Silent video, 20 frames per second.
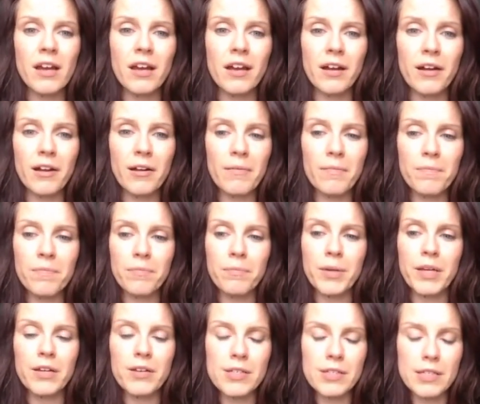um,
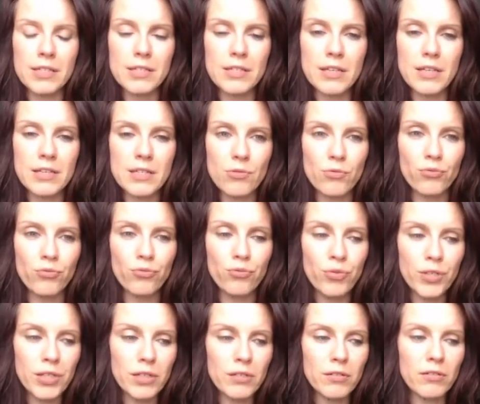because it's it's a
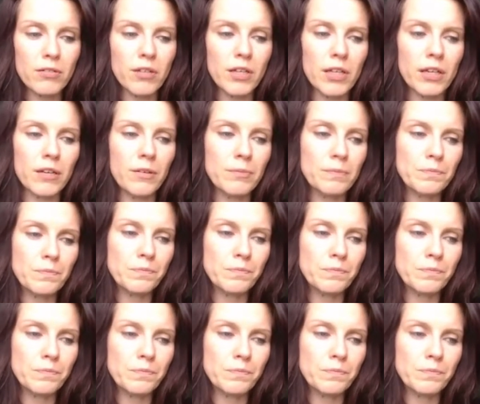really